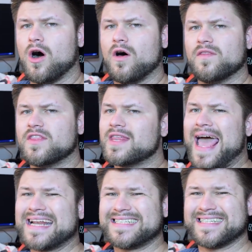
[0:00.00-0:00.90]
on
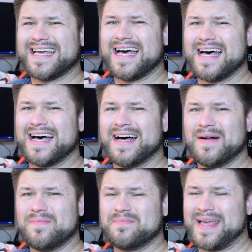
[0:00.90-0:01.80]
that,
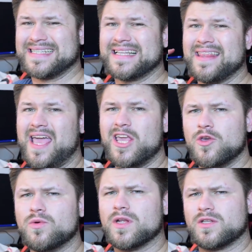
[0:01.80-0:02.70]
um, basically that
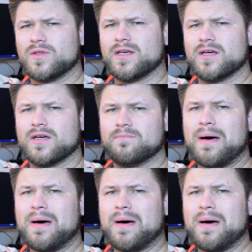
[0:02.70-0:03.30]
unit, the